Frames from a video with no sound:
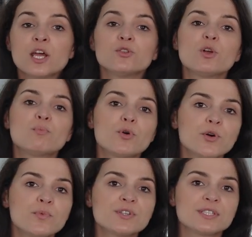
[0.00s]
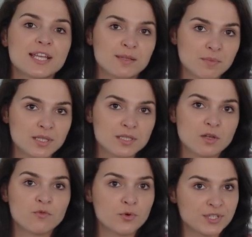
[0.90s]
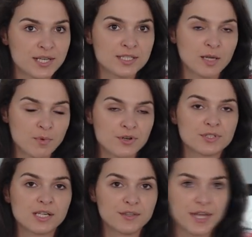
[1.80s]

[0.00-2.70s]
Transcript: the purpose and means of processing personal